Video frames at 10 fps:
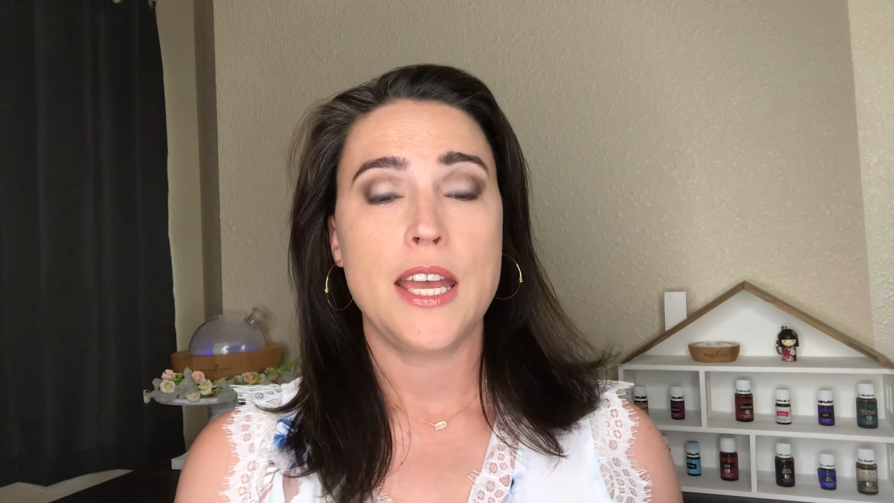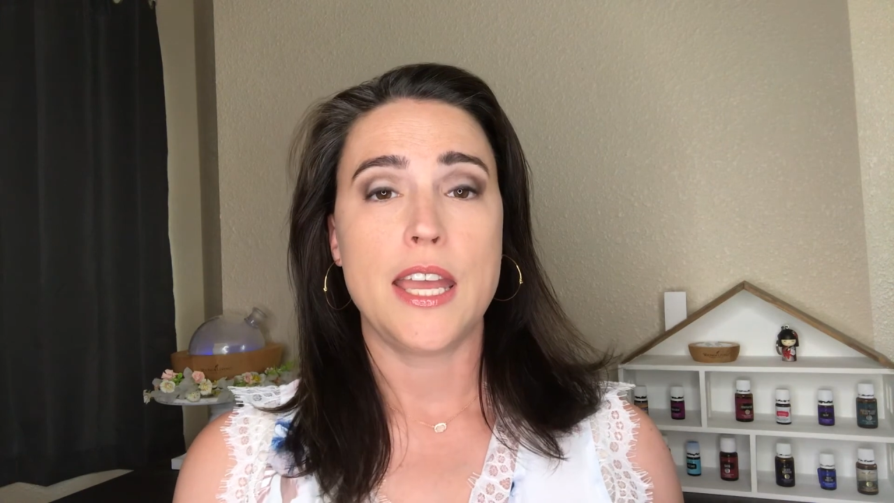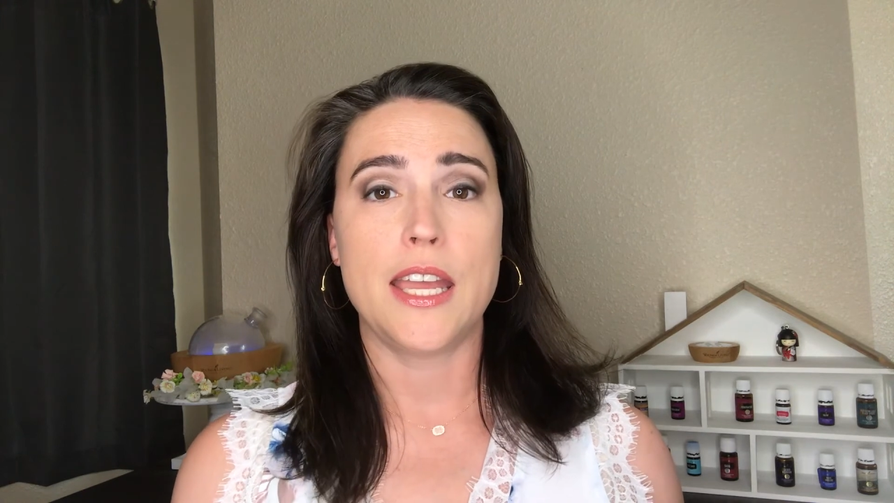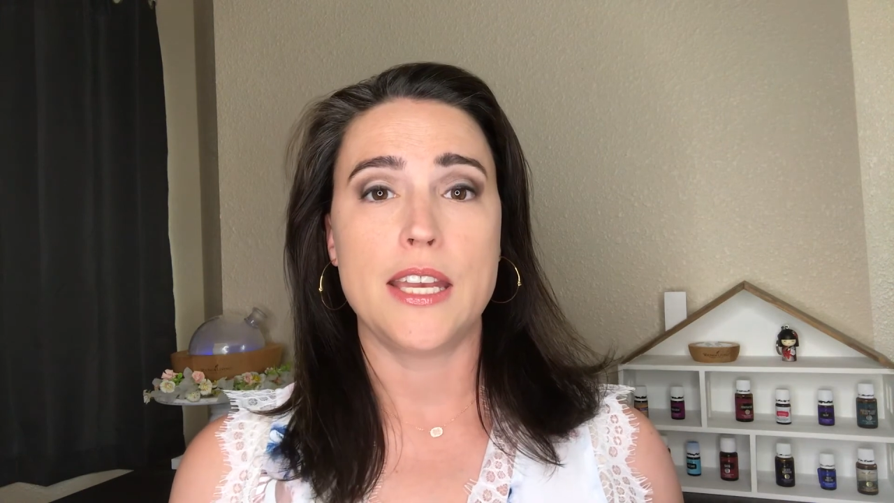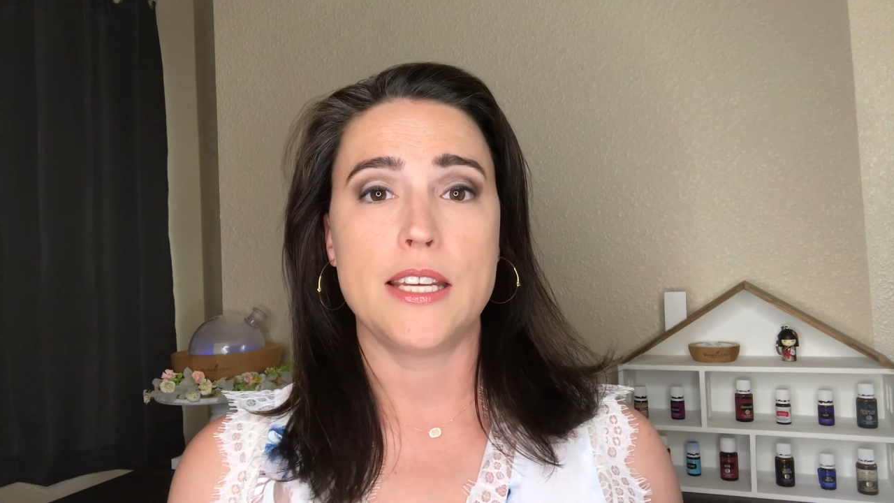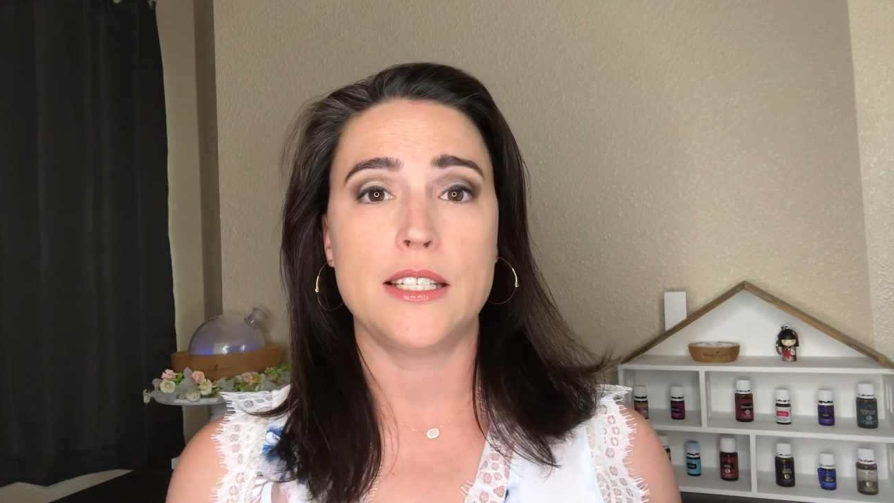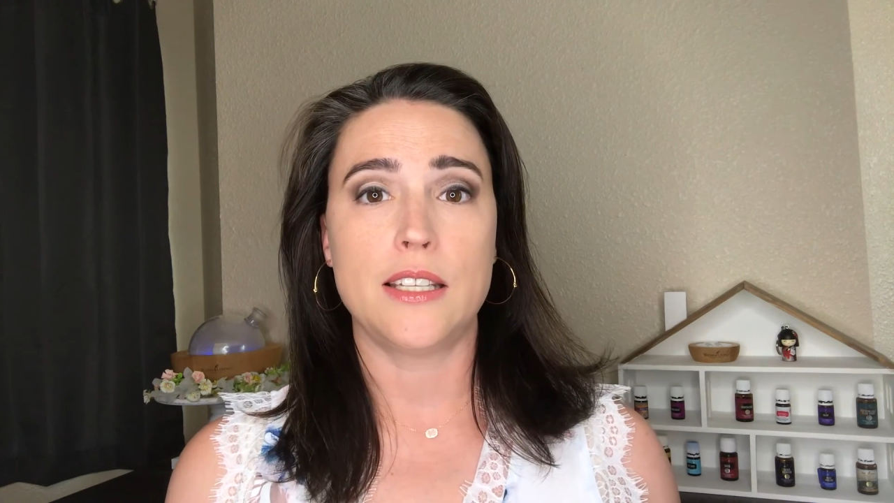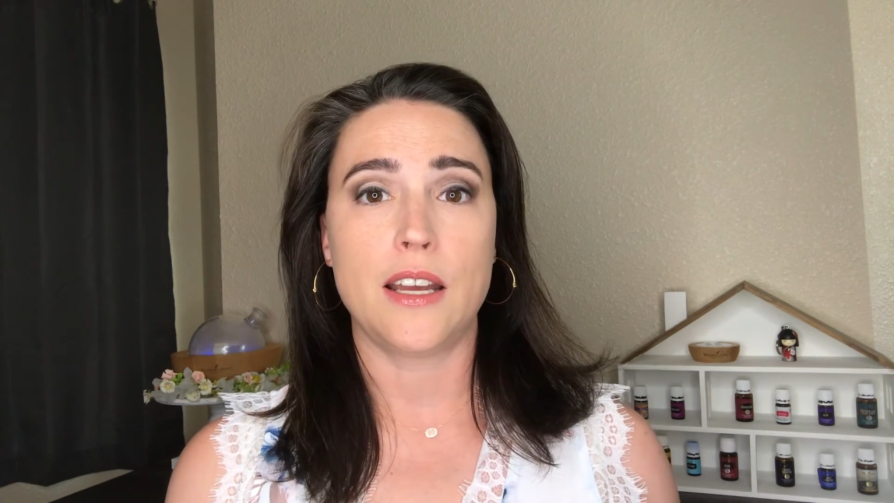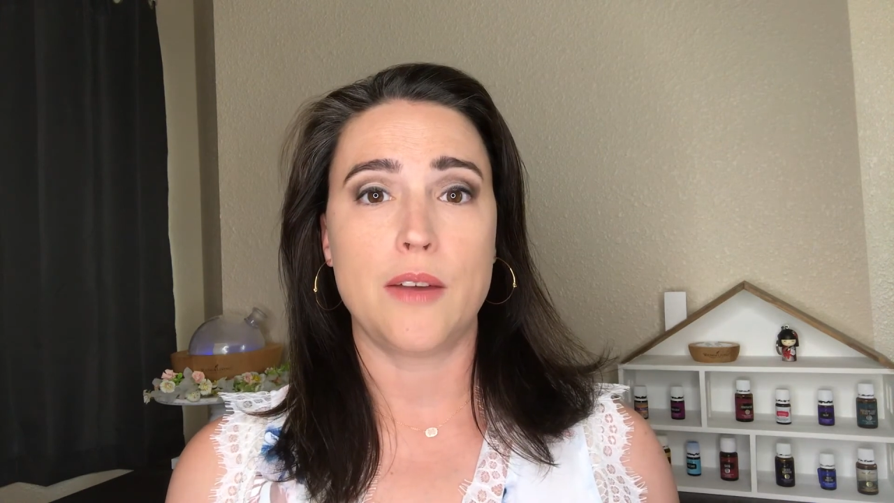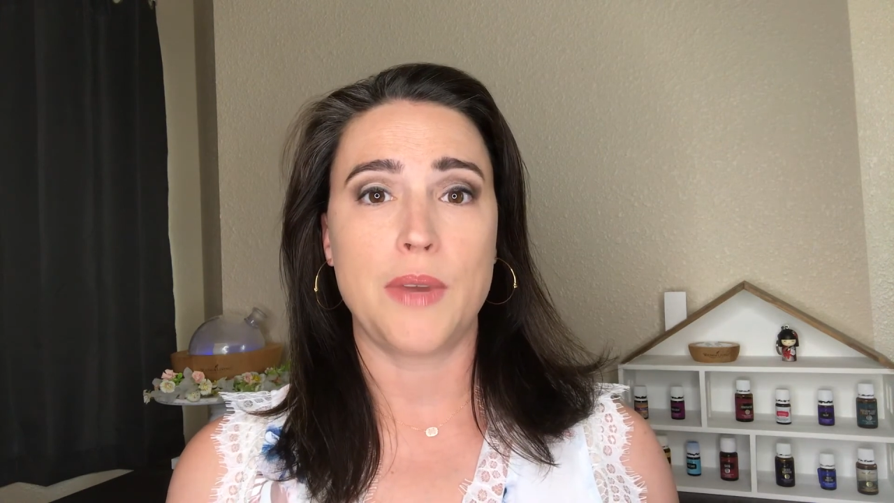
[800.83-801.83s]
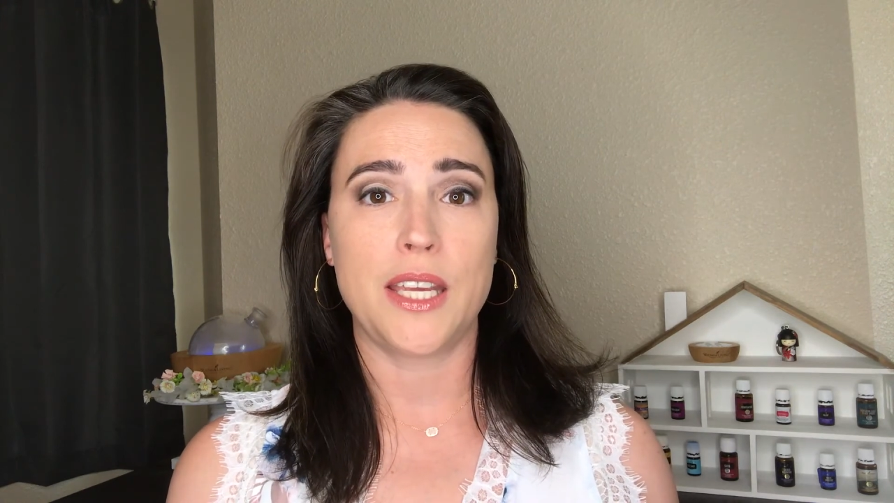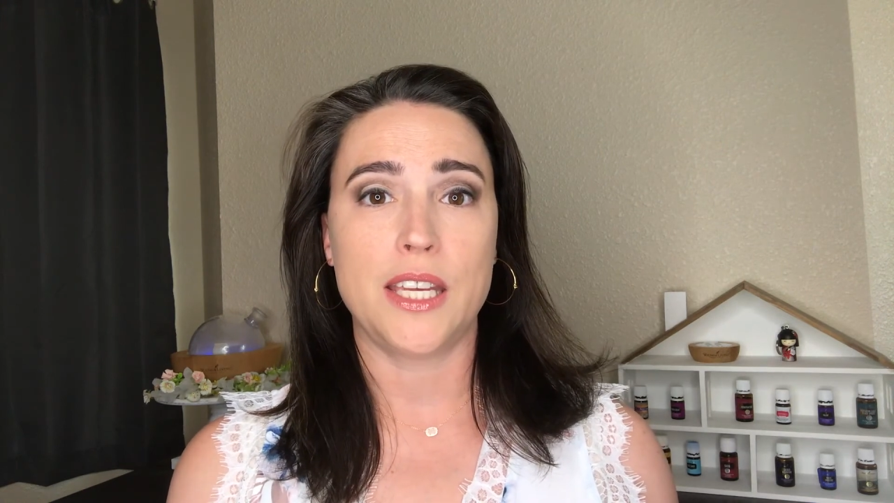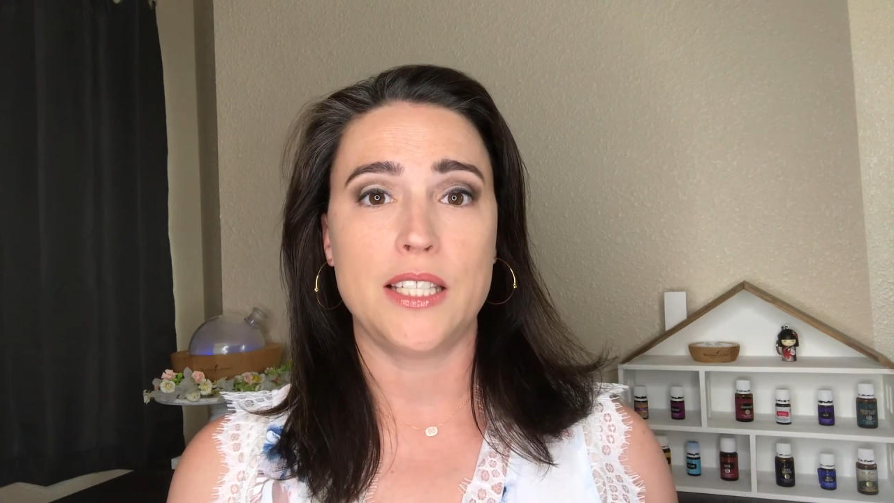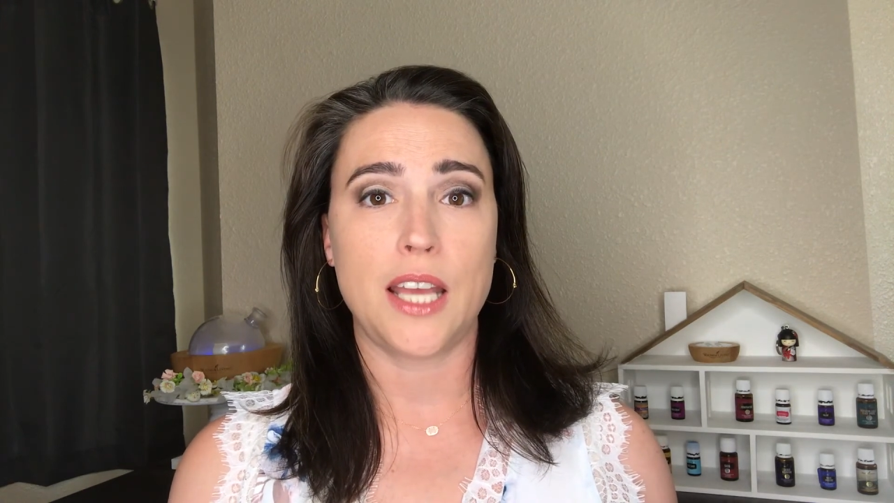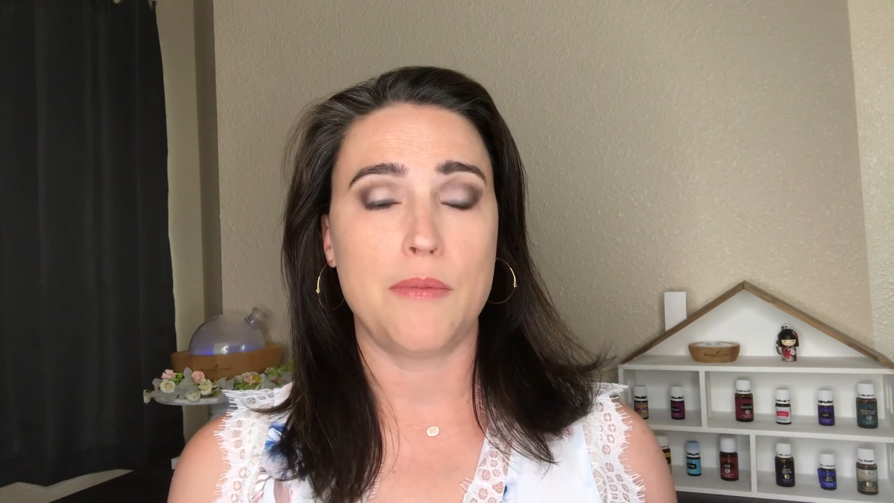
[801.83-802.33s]
And my
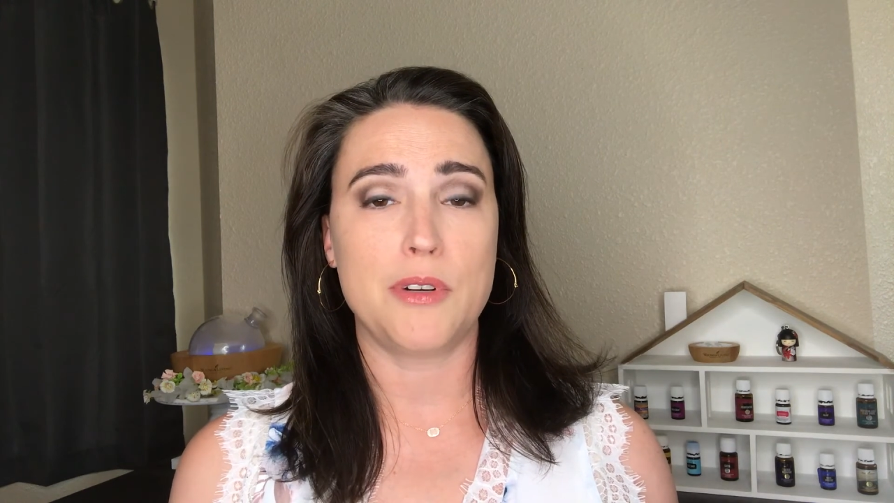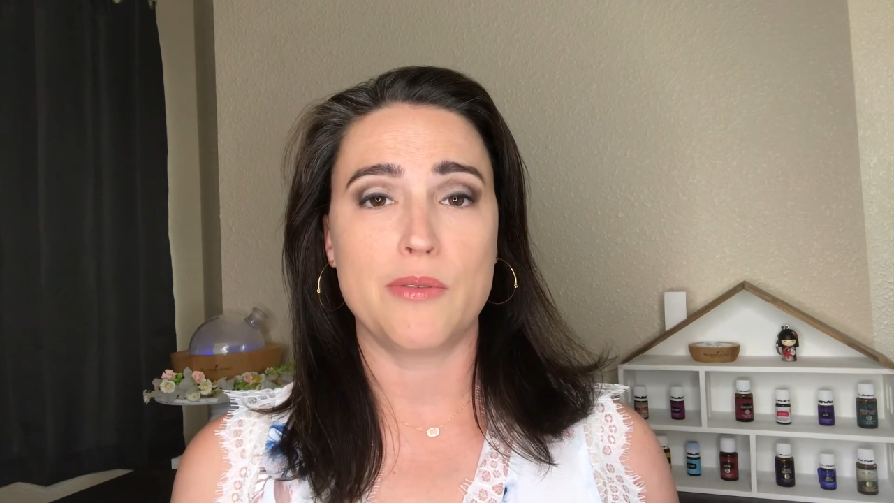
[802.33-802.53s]
kids happen